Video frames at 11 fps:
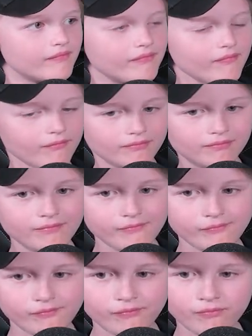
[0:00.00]

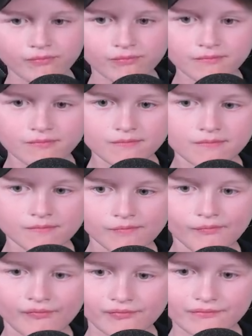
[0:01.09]

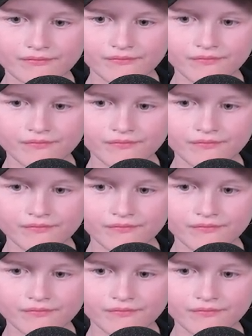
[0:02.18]
The person shown says nothing.